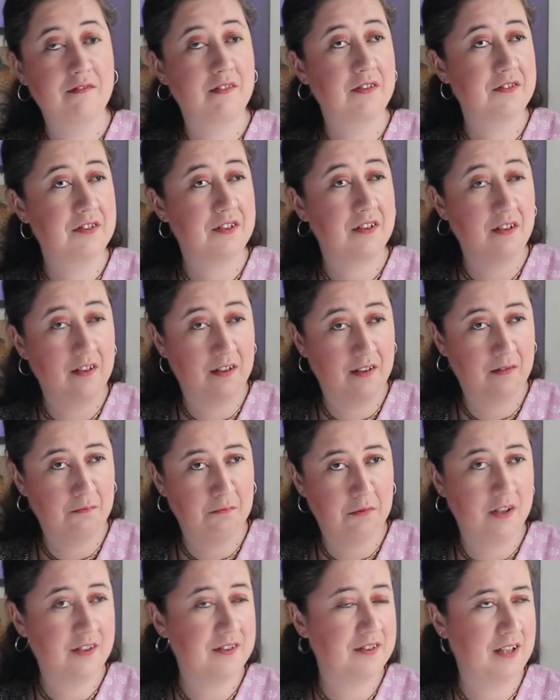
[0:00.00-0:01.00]
those
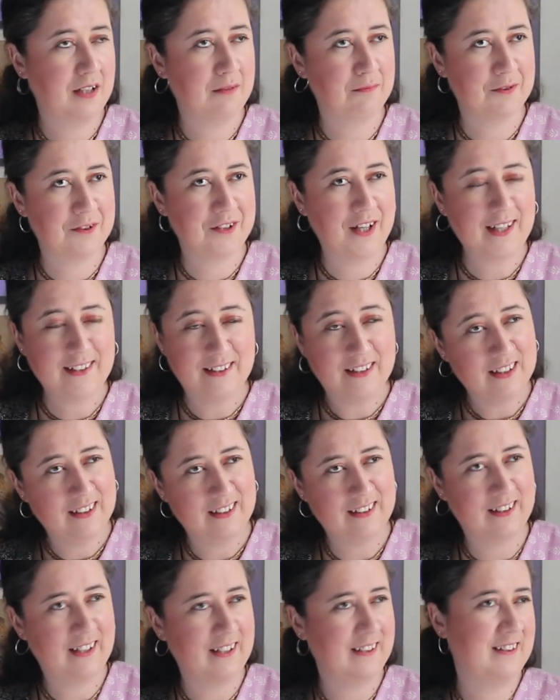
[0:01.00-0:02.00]
Buddhist temples, I
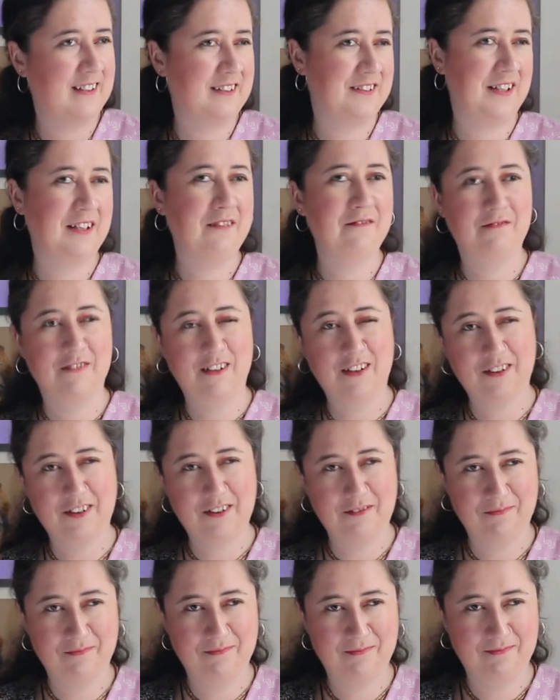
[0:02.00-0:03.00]
didn't get the same
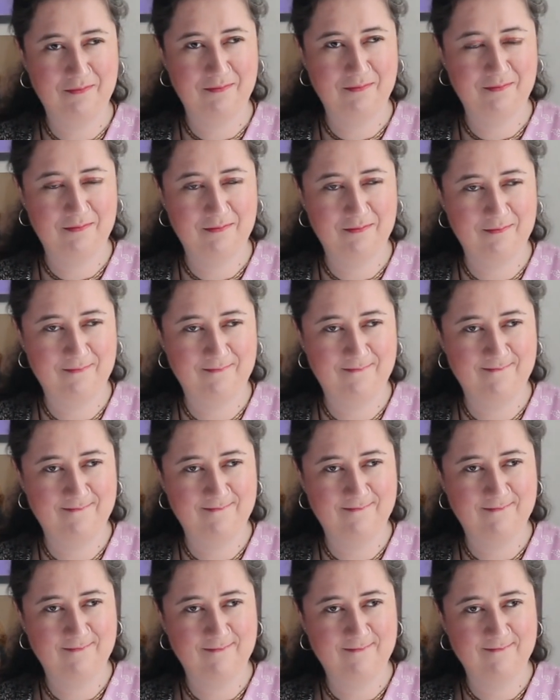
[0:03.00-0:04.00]
feeling.
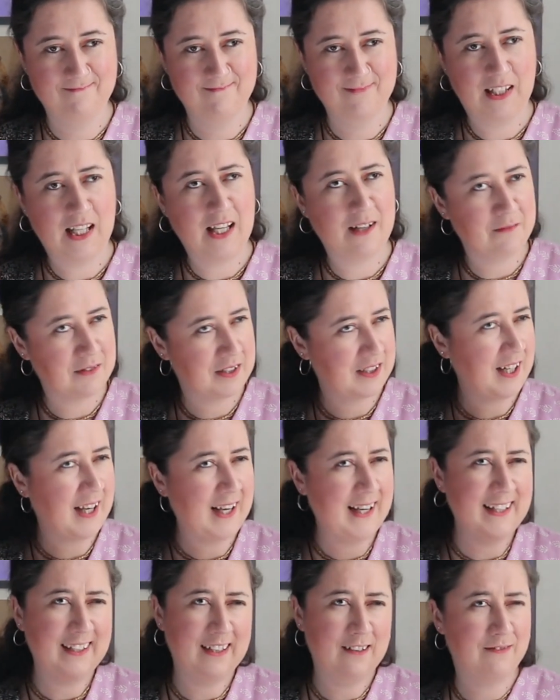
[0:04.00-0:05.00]
It was
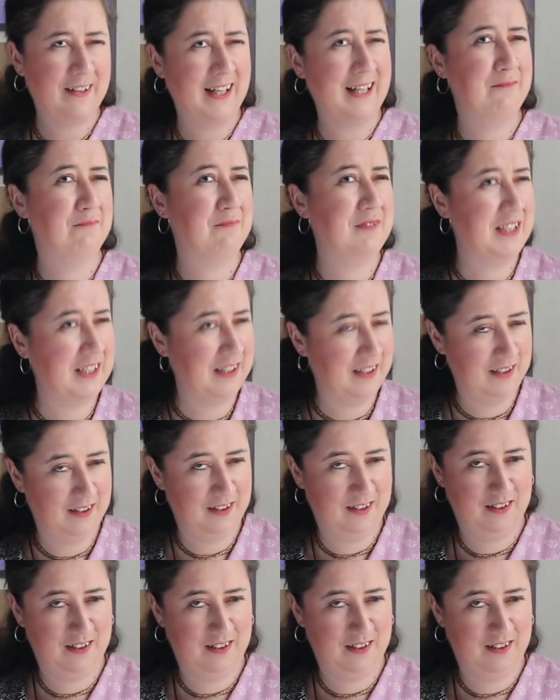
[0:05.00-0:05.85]
kind of empty.